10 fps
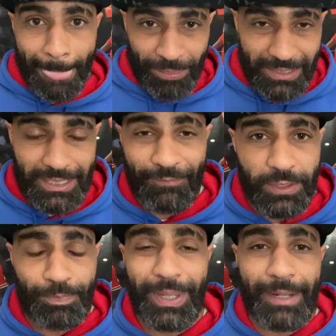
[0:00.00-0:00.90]
The
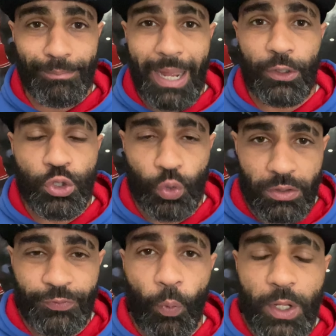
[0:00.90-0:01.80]
difference being Michael
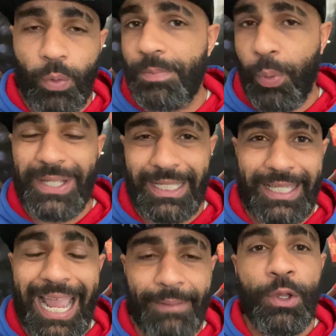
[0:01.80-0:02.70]
Jordan's 41 points a
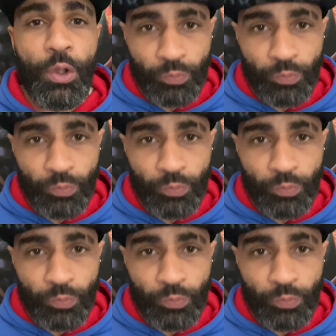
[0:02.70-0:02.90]
game,